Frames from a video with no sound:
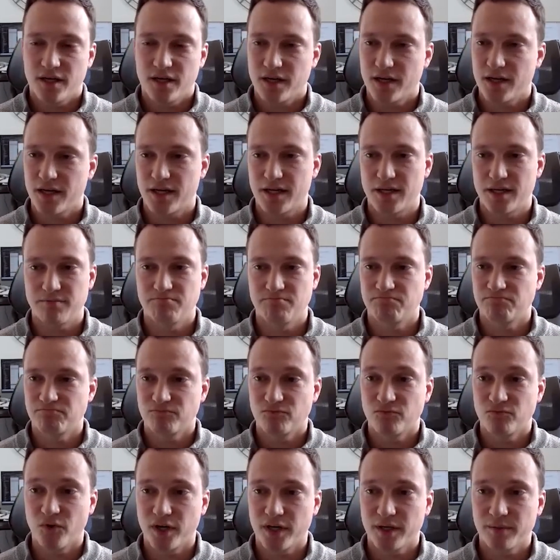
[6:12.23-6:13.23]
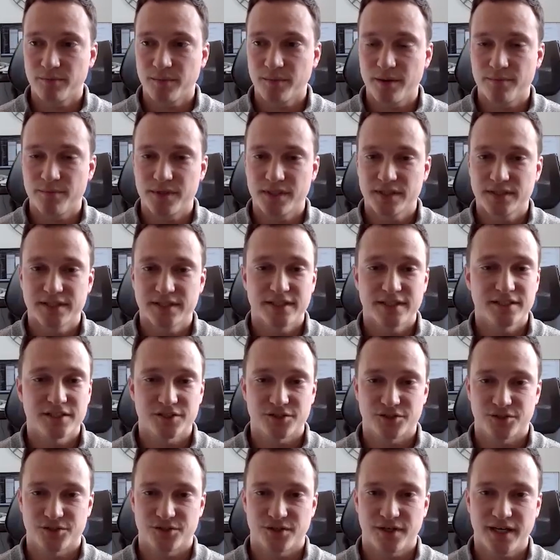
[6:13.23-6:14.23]
um, running my business,
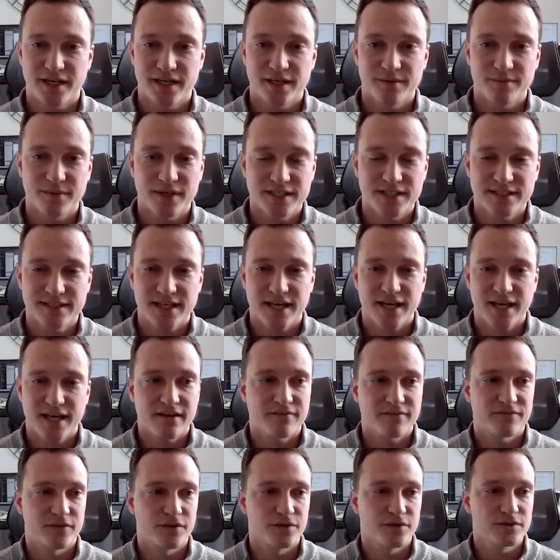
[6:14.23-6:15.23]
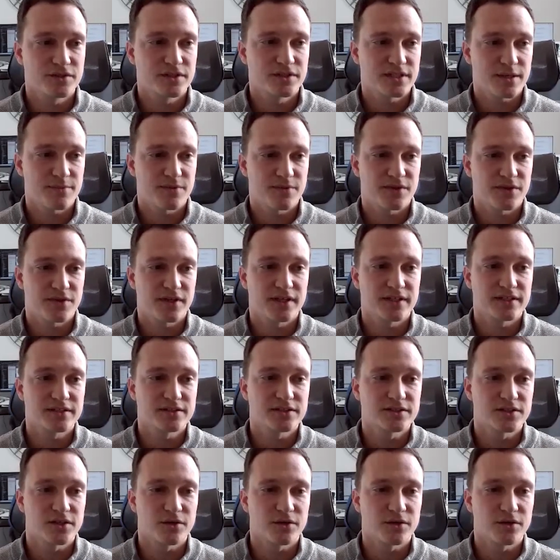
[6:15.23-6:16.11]
training my staff, those type of things.